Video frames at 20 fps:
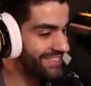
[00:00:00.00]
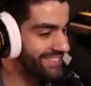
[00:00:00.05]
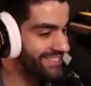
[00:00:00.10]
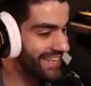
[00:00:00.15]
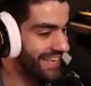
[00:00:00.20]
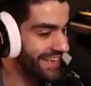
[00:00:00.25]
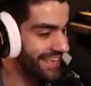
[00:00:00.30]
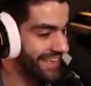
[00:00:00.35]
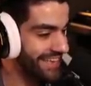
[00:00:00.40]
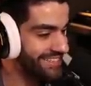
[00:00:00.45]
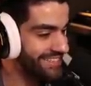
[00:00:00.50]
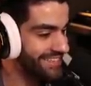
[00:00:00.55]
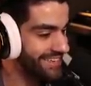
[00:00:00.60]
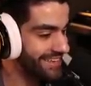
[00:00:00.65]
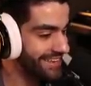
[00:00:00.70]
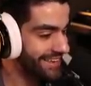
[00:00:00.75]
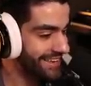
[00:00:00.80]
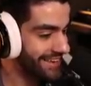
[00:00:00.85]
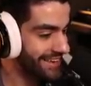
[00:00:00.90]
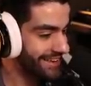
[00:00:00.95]
second!
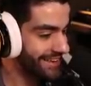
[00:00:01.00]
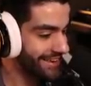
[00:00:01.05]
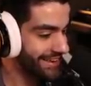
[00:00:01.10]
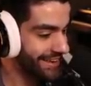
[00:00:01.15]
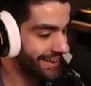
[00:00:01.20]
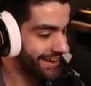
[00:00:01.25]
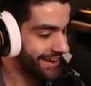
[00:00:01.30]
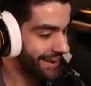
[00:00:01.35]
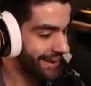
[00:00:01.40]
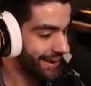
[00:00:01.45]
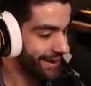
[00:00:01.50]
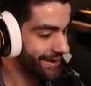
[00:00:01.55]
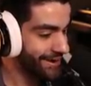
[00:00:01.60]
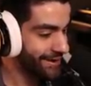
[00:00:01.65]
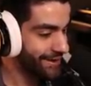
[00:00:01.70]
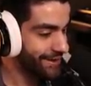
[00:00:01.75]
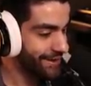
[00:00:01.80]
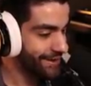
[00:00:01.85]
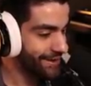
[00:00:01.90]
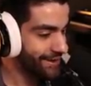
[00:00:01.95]

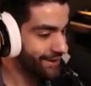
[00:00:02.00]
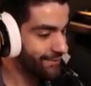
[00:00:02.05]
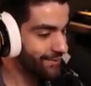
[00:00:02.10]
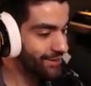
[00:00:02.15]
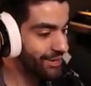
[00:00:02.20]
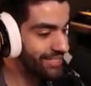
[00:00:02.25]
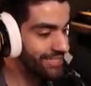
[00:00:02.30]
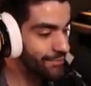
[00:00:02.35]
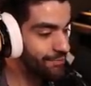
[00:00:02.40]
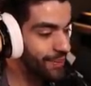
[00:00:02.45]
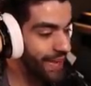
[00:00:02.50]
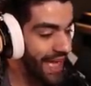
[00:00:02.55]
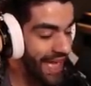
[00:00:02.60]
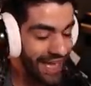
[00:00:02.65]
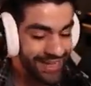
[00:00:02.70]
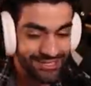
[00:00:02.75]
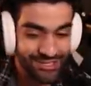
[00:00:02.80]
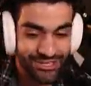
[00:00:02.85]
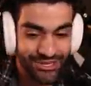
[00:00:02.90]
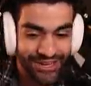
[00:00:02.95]
We got the
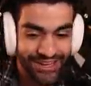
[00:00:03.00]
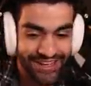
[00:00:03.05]
patch!